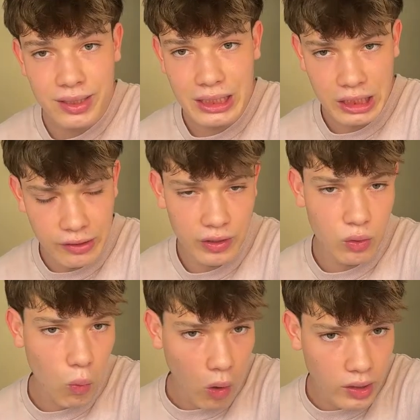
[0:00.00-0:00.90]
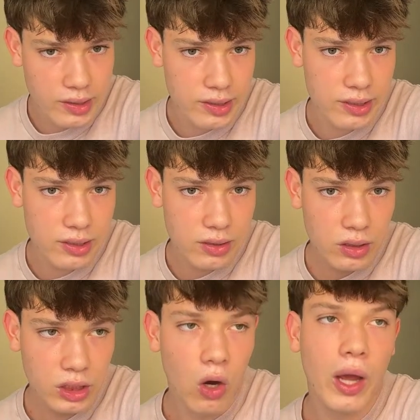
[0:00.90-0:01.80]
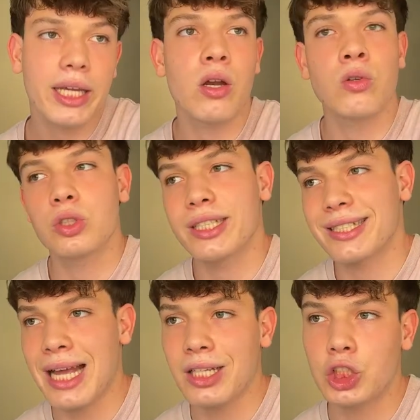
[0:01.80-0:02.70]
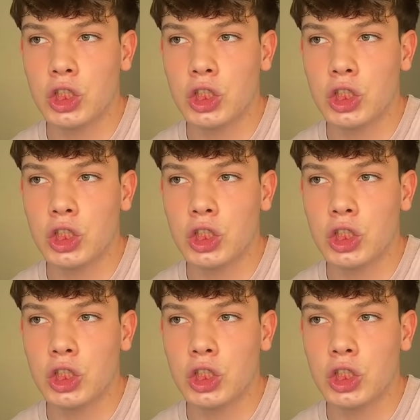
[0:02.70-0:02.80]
Even once, I can understand